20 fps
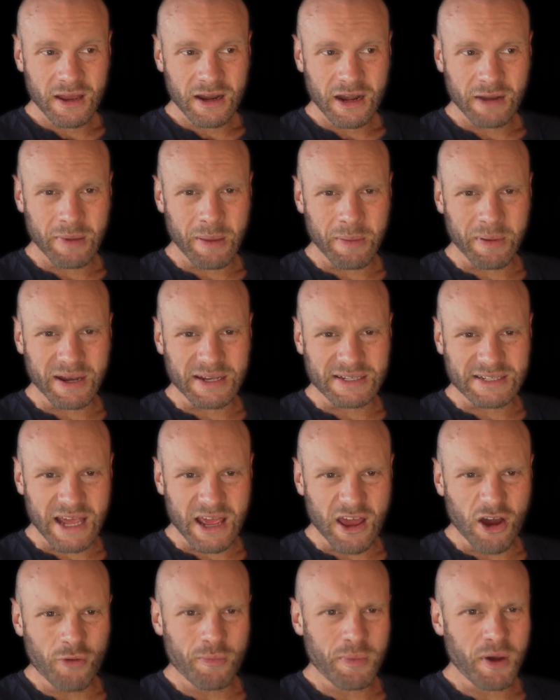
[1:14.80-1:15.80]
Now people are going to
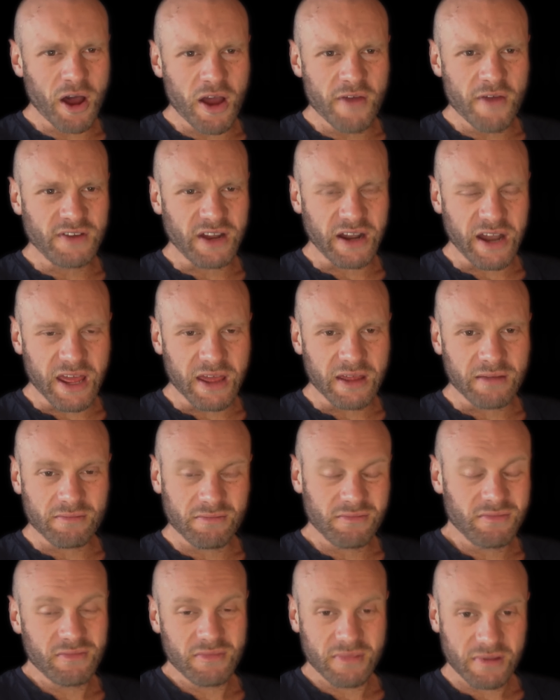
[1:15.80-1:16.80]
say, oh, but I've done it.
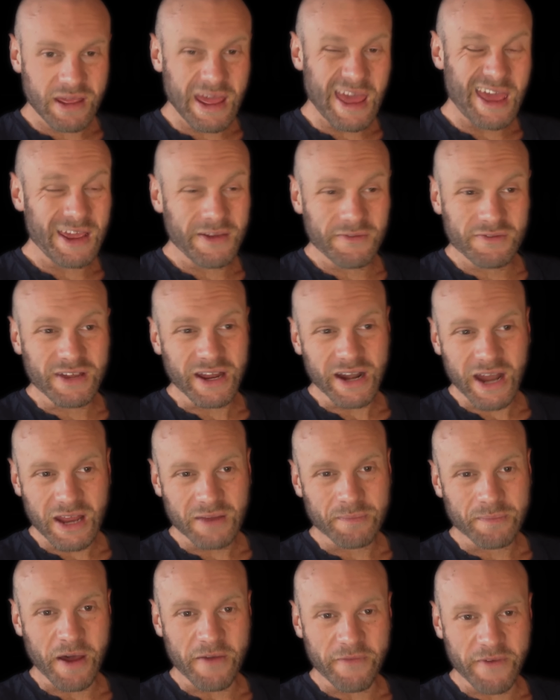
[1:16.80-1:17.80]
Yeah, you've done
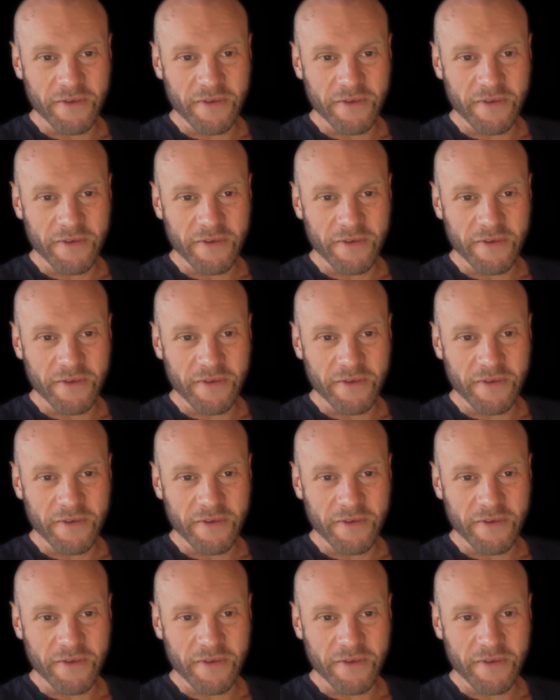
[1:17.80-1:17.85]
it by